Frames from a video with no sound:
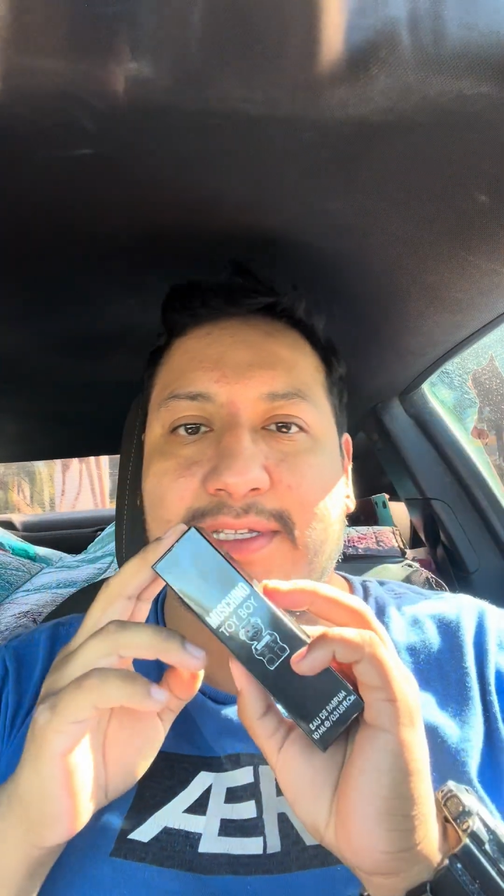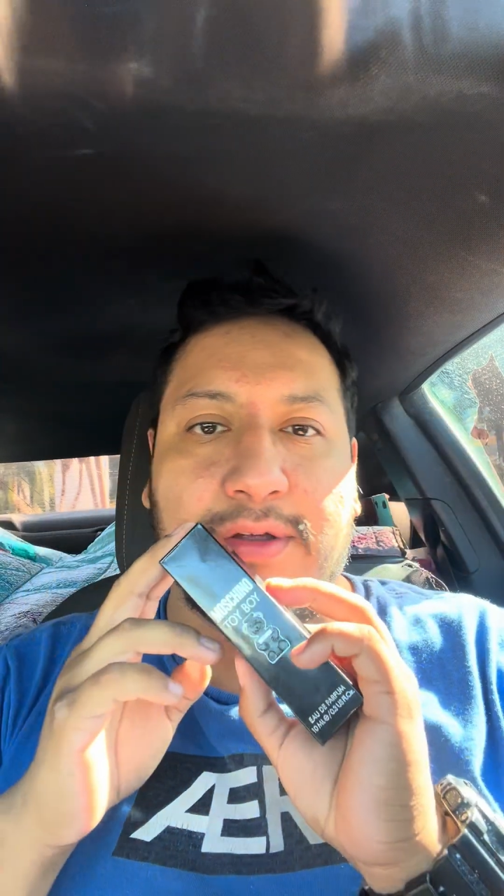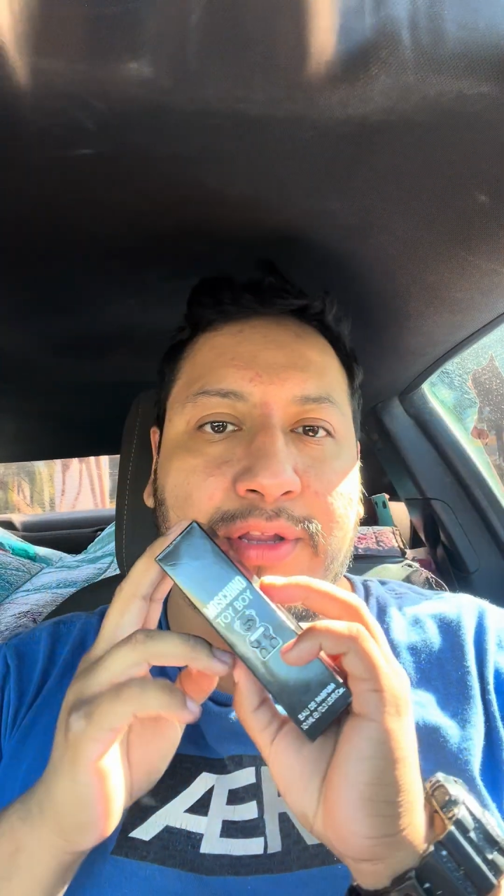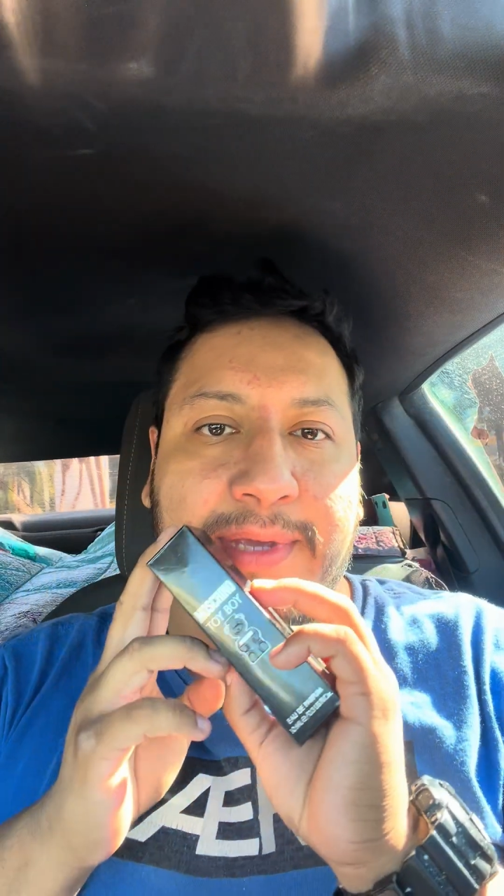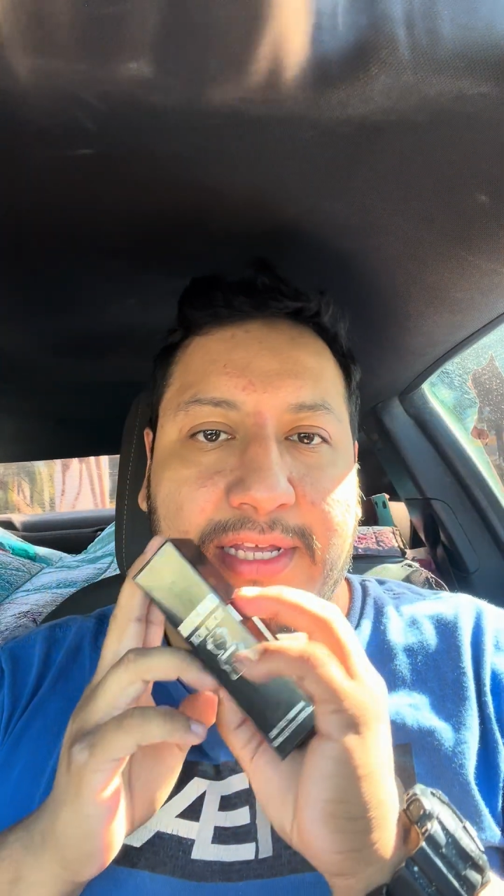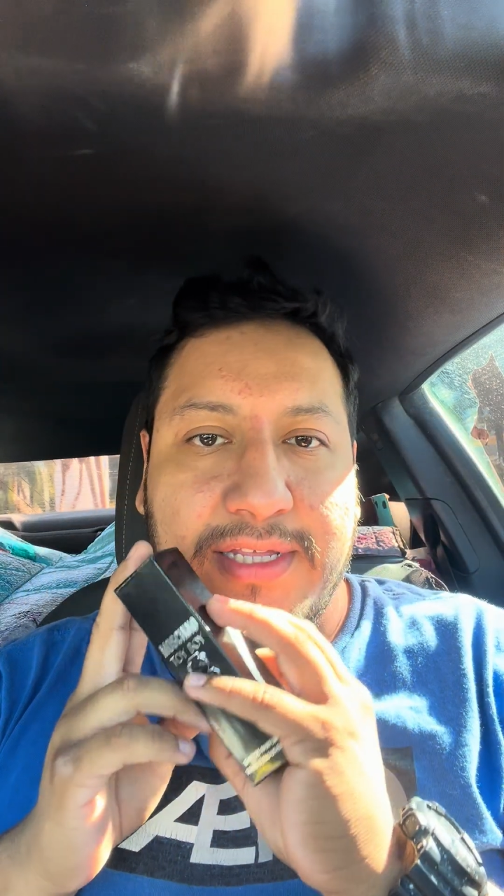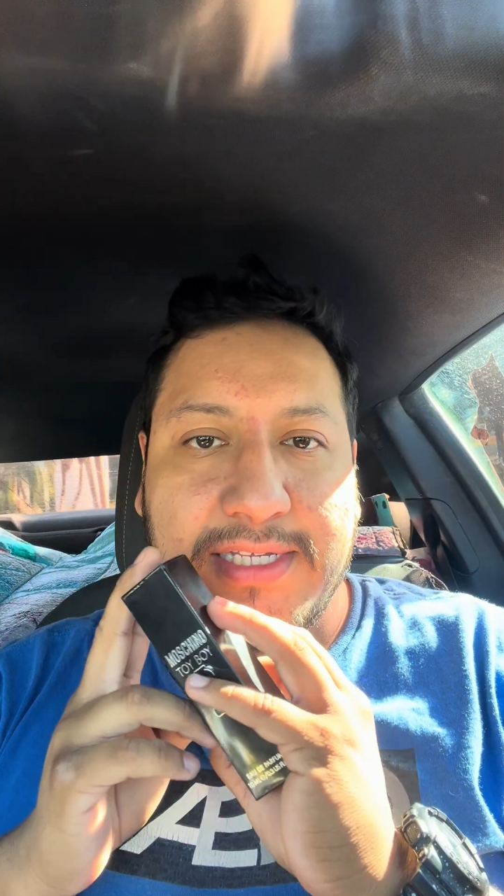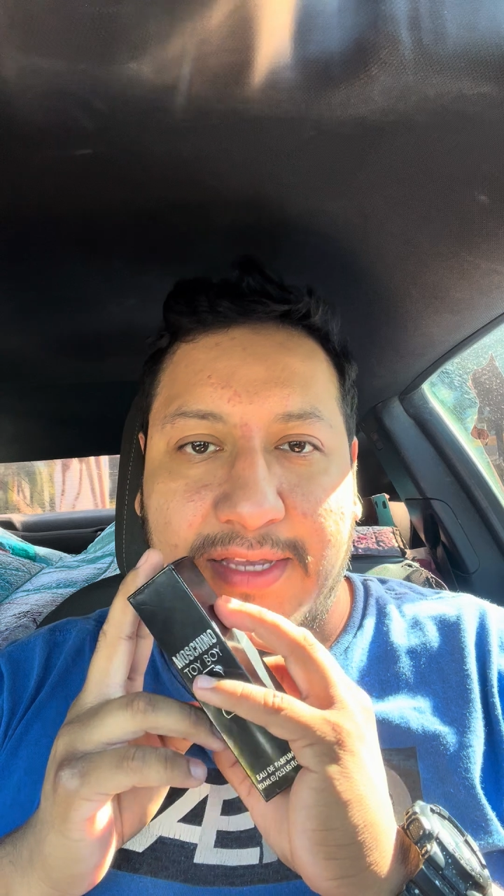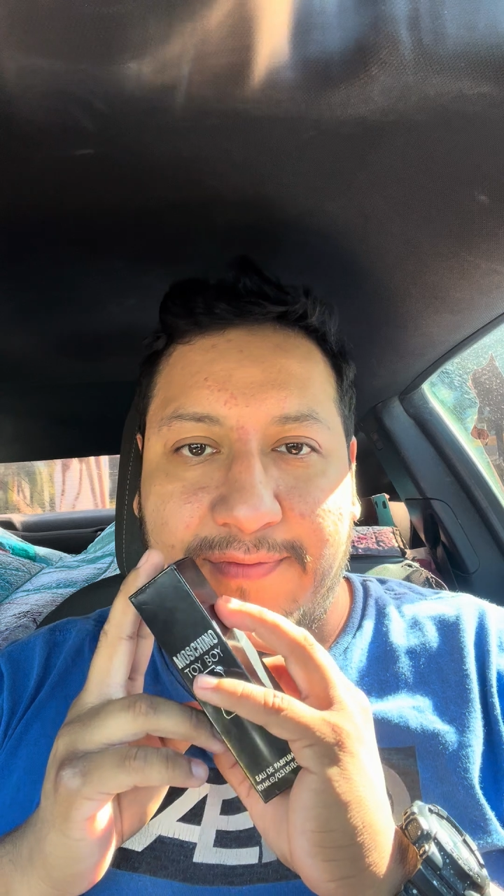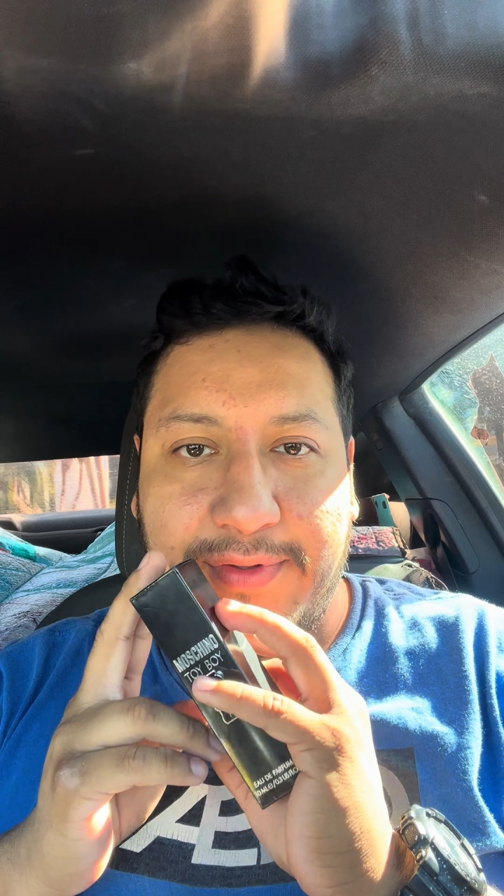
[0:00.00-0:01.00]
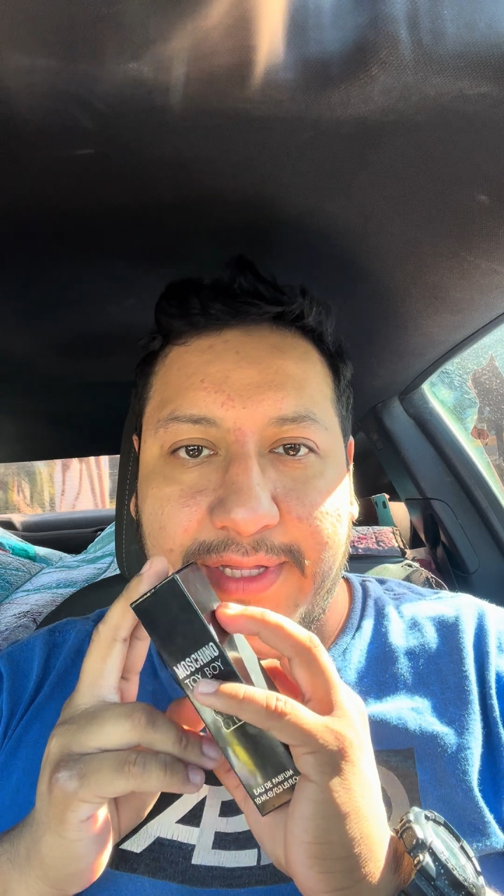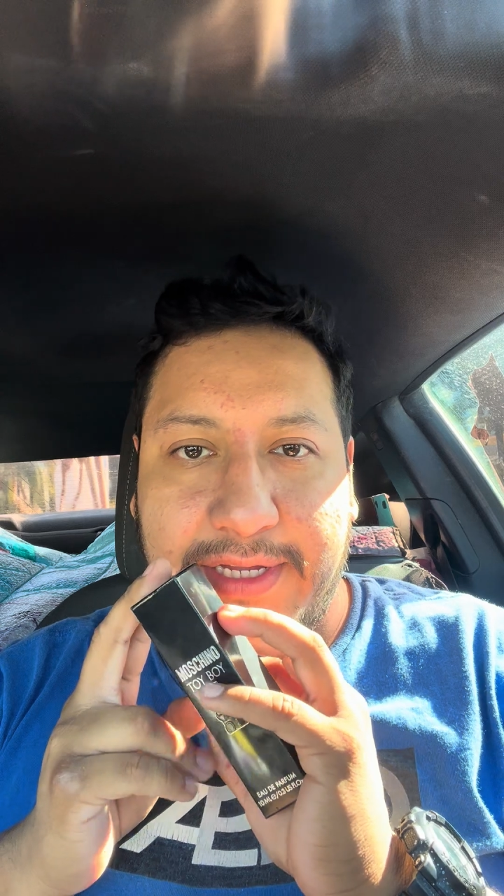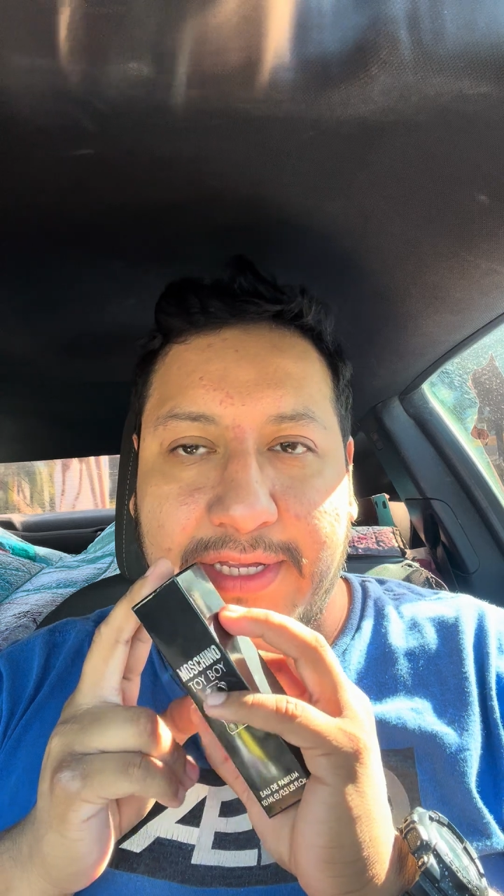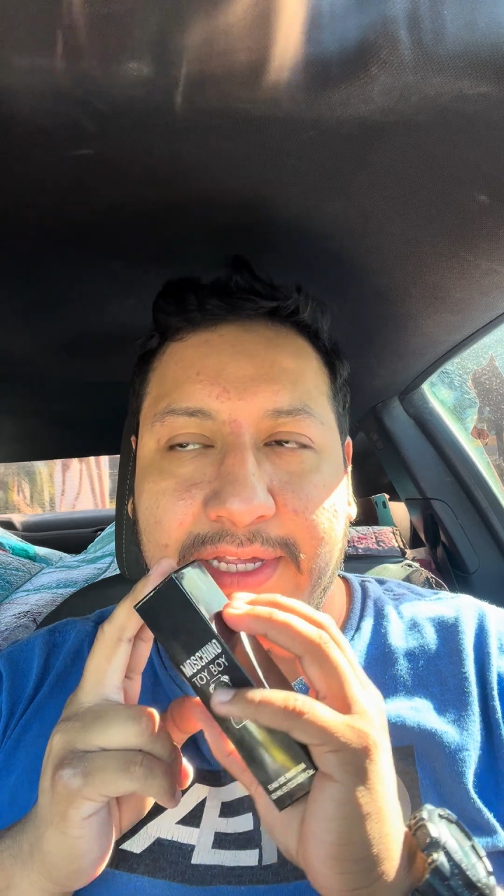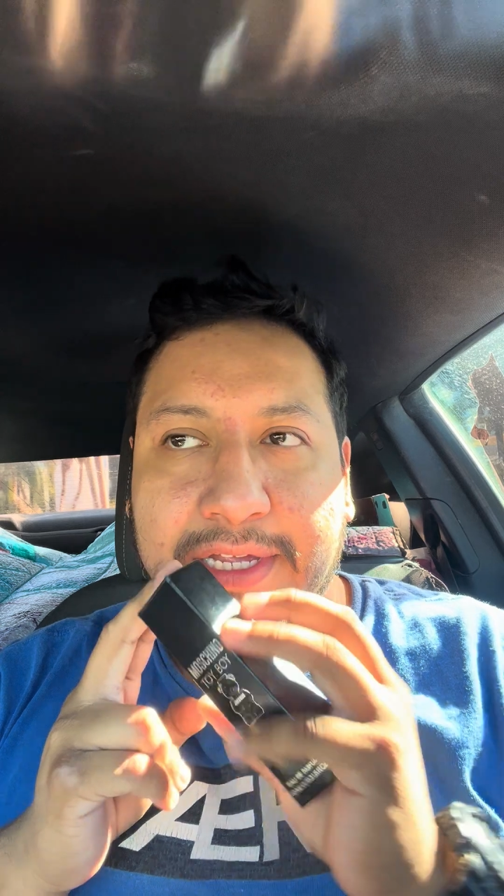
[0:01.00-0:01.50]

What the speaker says: they only make these, I feel like,